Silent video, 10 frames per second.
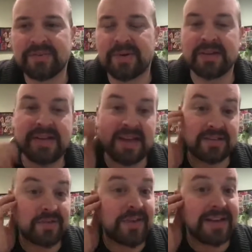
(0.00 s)
But yeah,
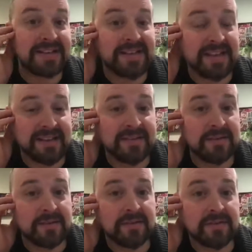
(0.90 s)
so if I
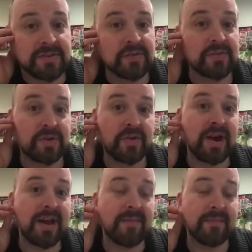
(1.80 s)
did do the
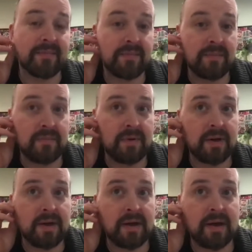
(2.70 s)
crime,
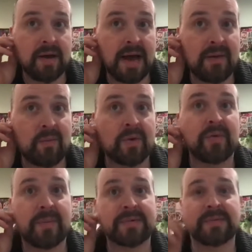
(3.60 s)
I would
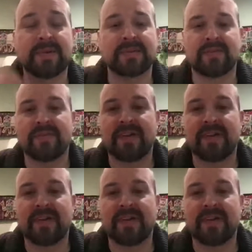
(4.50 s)
represent myself.